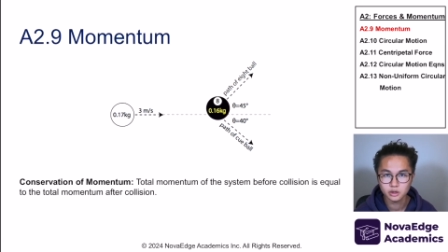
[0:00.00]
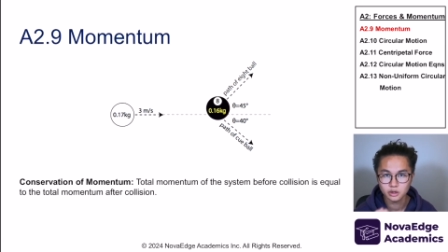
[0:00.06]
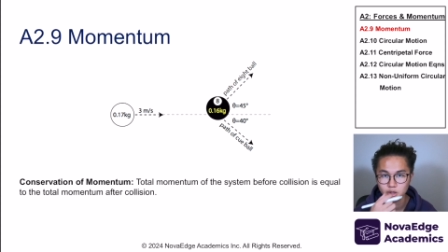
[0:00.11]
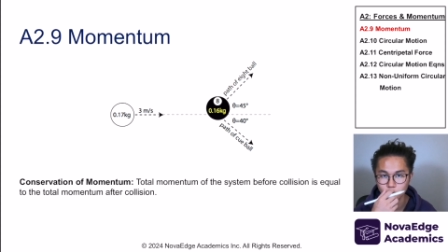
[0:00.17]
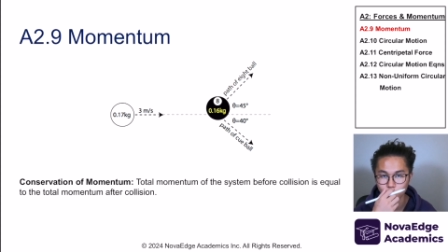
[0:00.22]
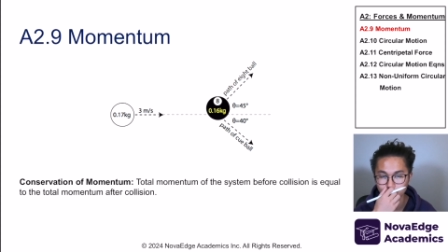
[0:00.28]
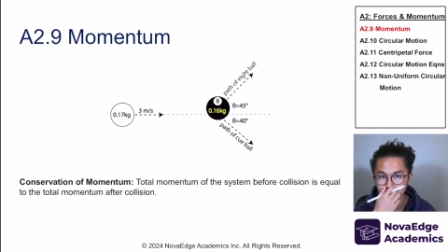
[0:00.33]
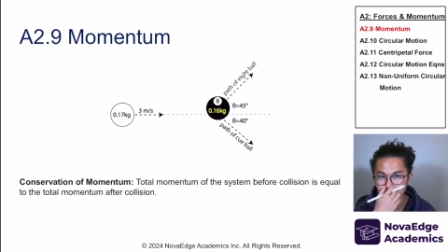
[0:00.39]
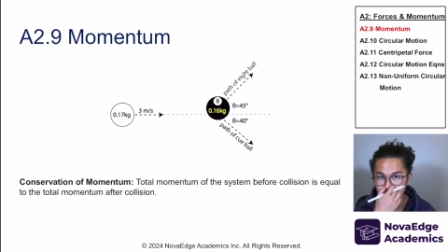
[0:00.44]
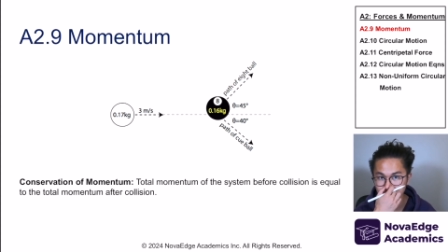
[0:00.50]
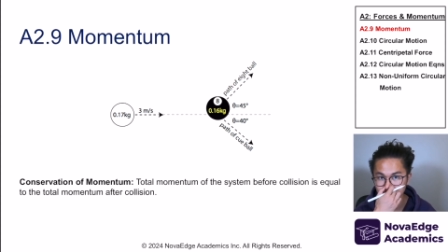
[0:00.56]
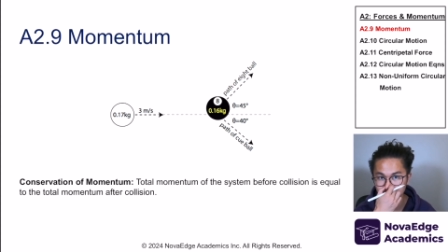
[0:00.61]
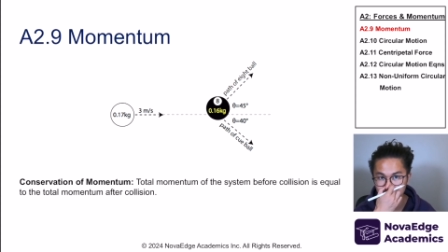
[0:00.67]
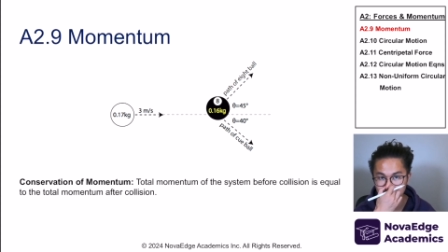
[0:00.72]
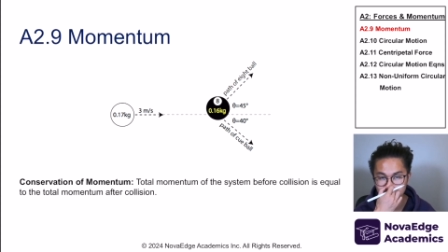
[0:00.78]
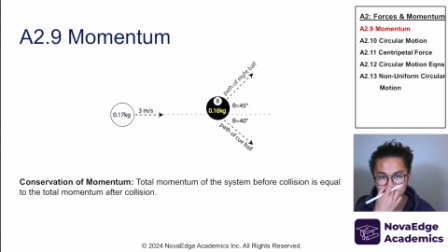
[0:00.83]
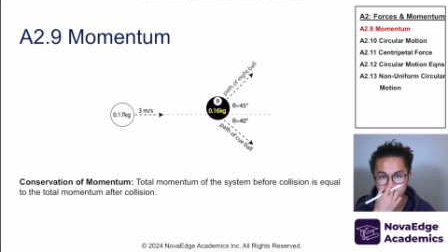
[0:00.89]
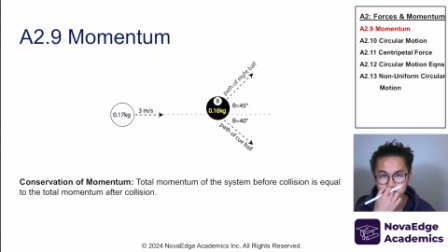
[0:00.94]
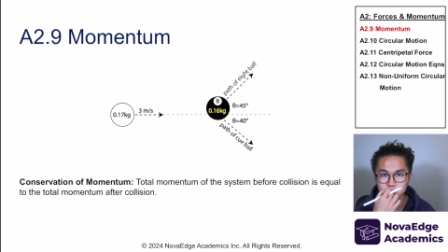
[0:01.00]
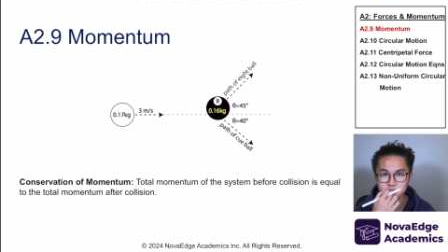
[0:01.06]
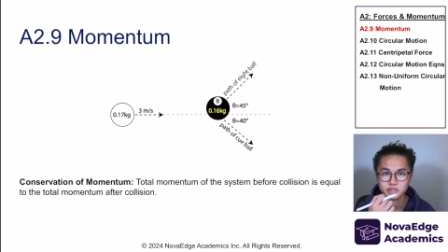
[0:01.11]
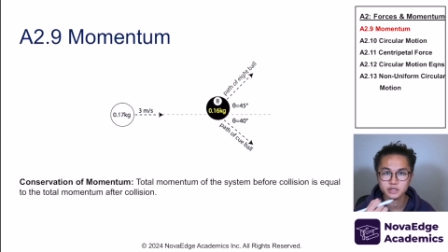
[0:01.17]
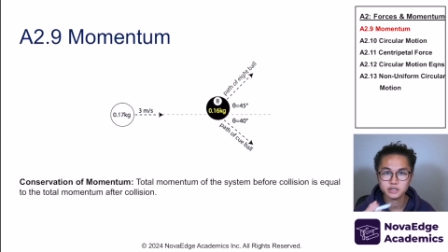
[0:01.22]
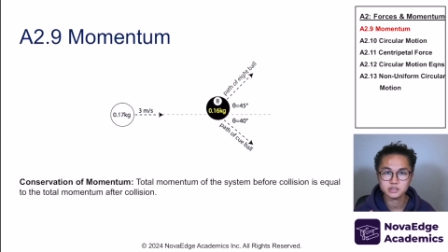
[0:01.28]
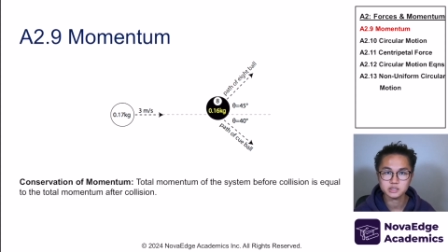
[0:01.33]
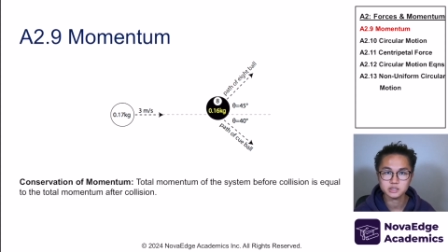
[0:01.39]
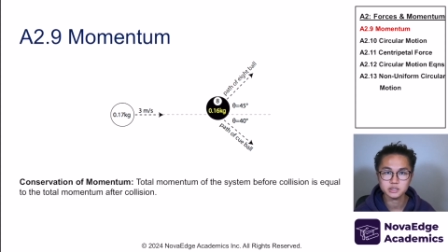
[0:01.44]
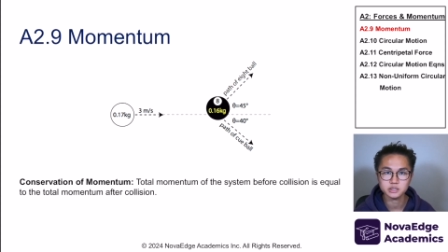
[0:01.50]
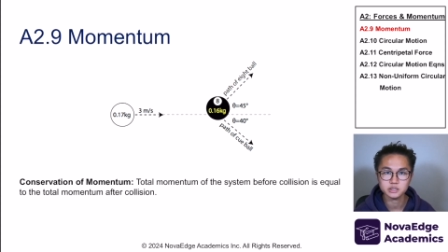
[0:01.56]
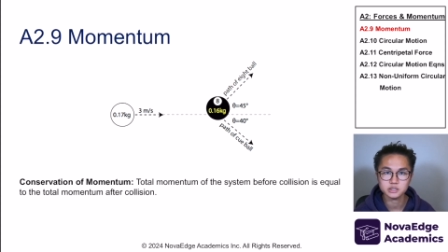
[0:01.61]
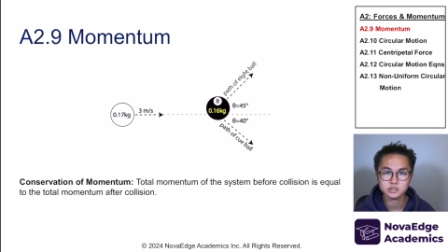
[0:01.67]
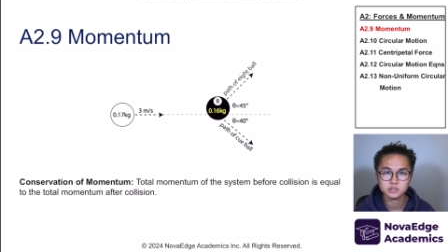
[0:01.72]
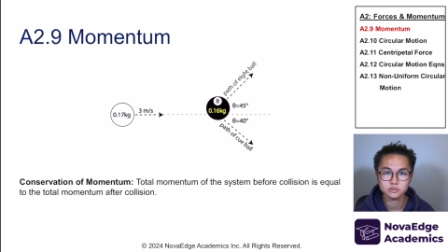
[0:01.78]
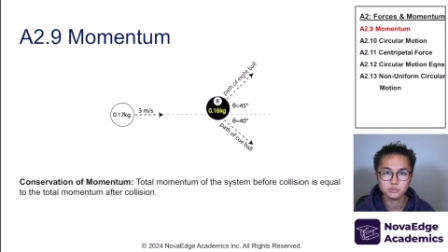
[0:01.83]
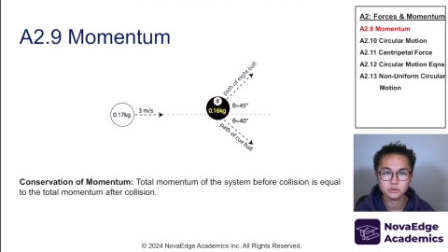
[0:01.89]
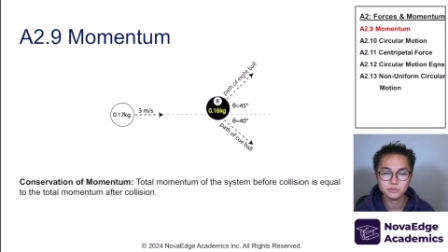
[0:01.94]
And what this basically says
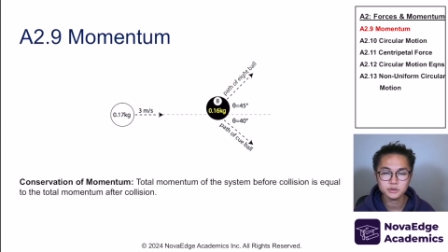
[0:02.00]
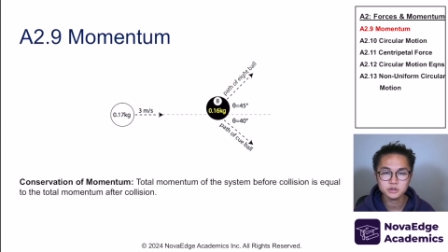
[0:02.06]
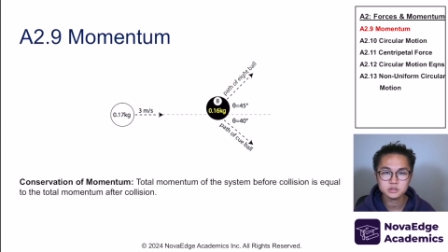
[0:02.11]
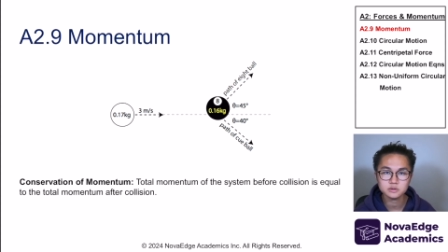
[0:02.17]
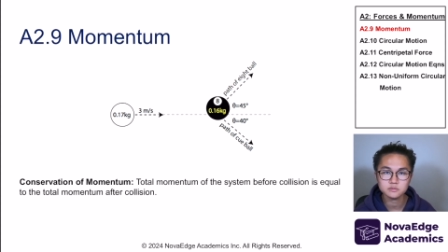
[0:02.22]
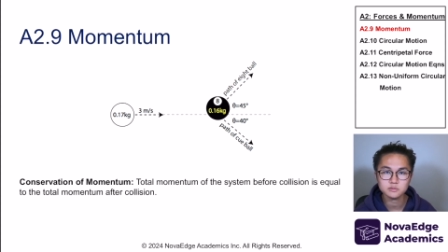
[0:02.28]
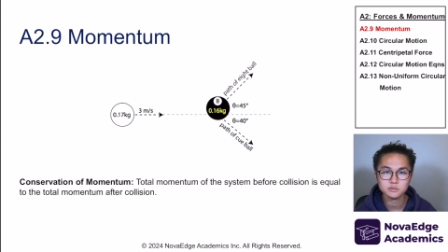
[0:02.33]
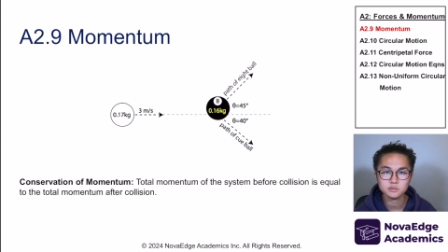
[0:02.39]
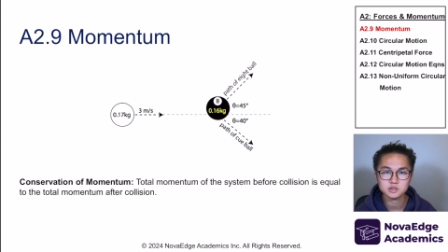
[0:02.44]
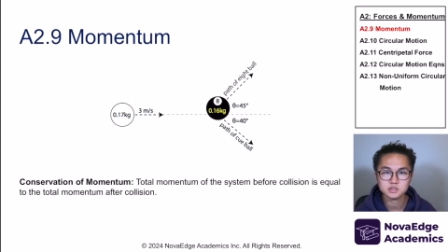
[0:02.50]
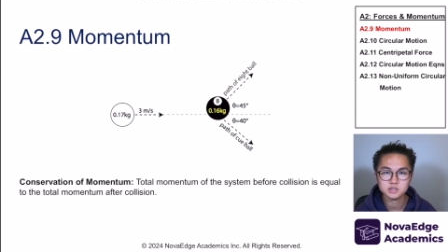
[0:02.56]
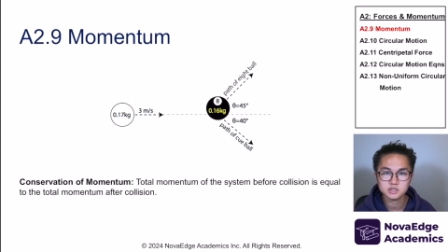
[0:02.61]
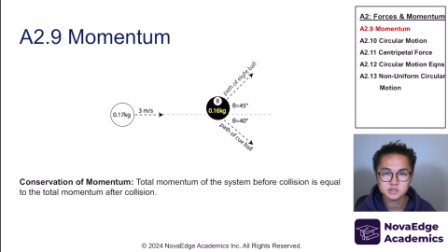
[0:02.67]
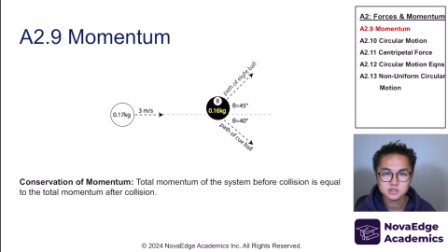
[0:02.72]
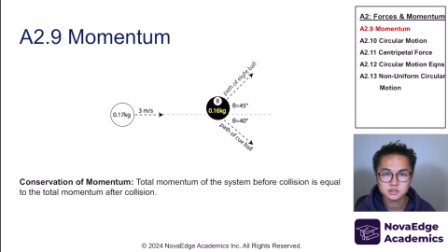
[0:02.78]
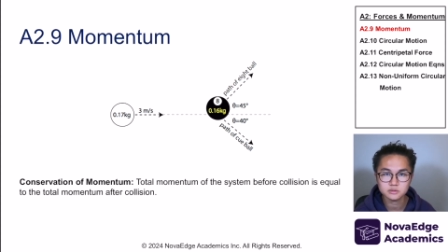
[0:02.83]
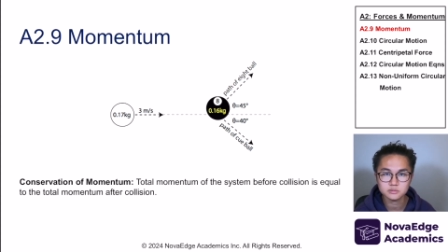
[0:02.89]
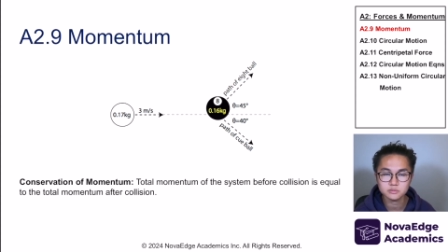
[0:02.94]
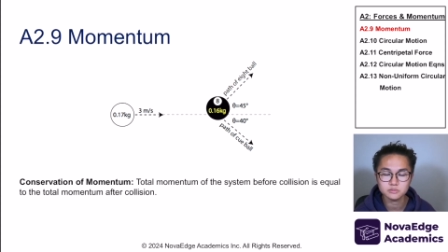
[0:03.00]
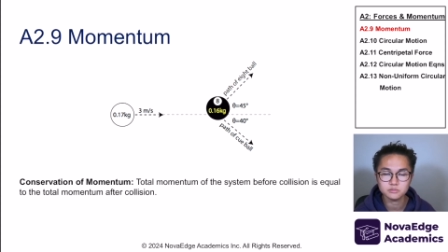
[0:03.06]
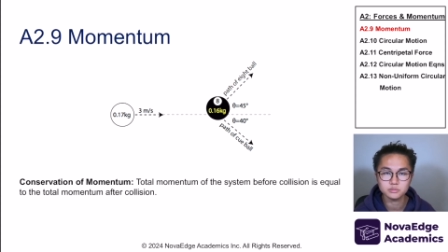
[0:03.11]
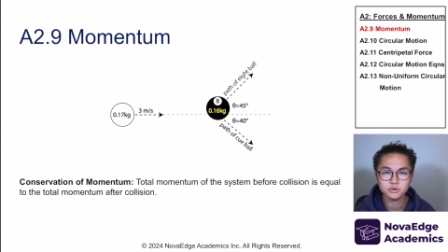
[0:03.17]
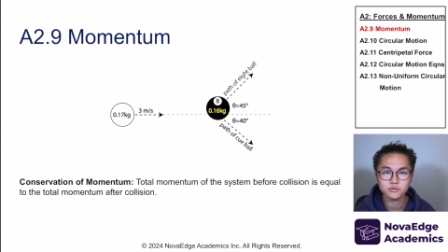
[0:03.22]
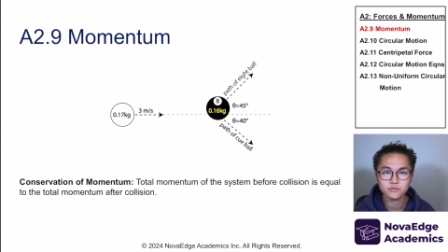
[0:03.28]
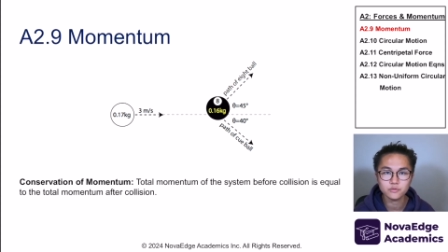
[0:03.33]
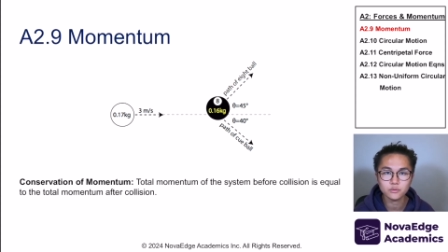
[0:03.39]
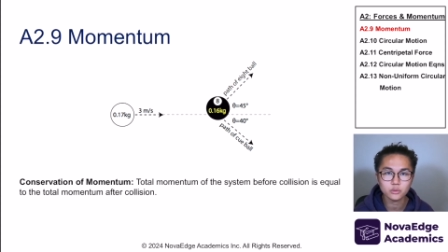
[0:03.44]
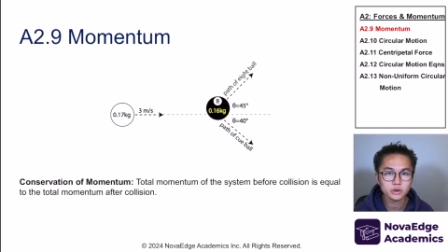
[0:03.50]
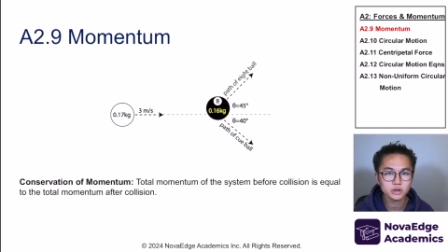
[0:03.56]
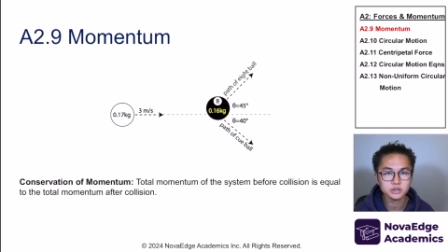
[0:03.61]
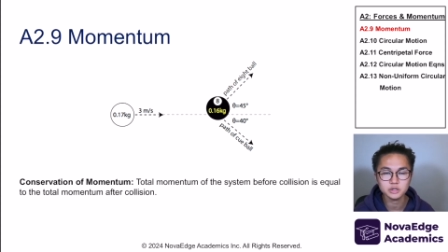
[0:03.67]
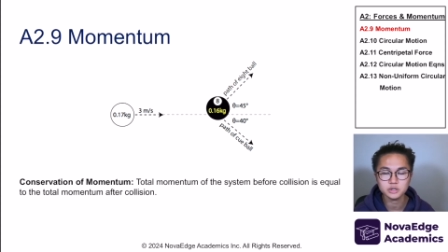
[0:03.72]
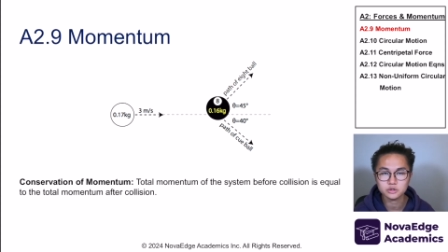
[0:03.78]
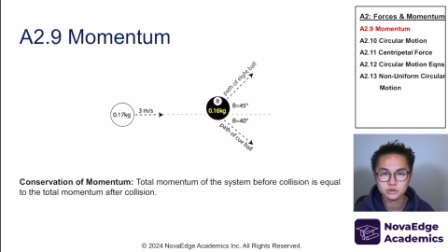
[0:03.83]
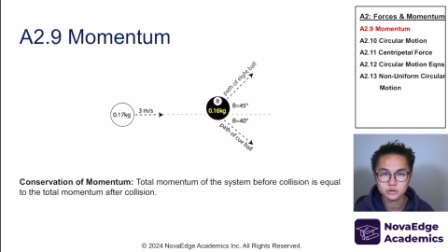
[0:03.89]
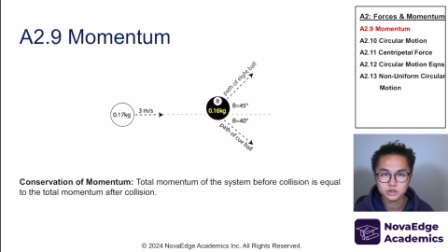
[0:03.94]
is the momentum of the system before
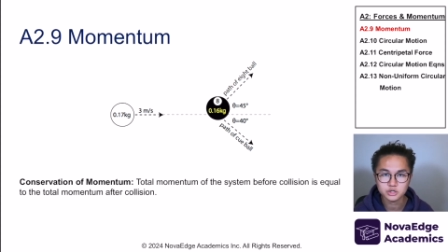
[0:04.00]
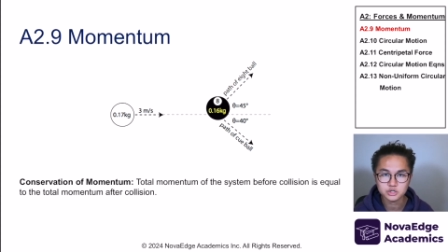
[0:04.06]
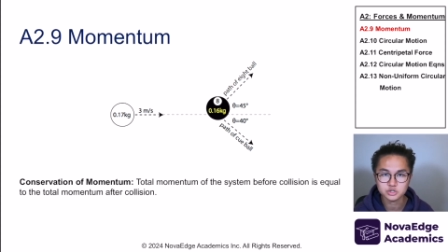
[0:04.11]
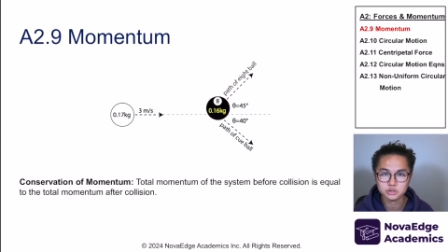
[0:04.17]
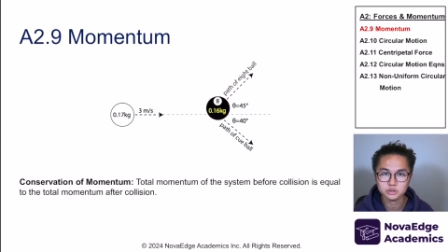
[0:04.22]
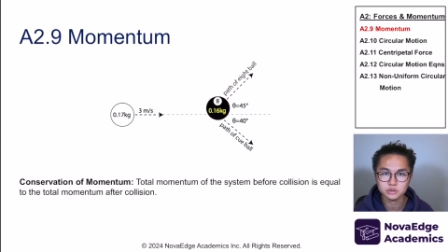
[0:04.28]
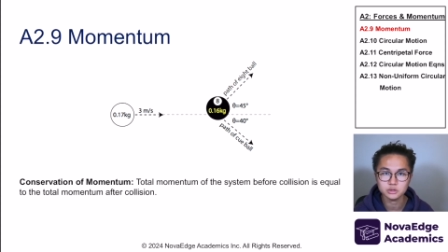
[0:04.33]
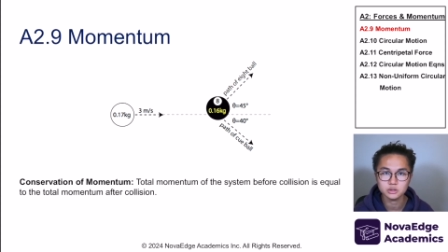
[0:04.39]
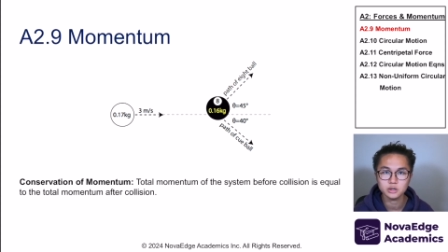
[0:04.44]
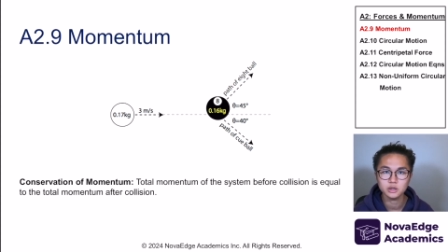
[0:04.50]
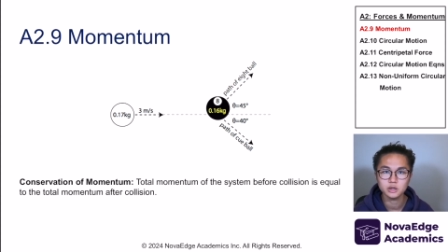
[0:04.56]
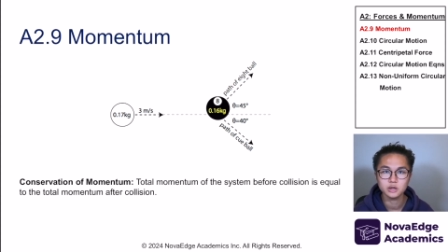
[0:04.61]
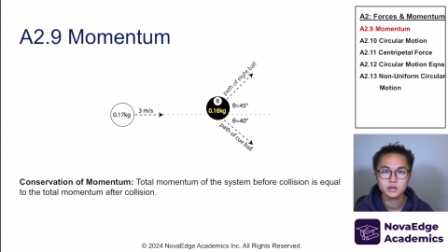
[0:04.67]
any collision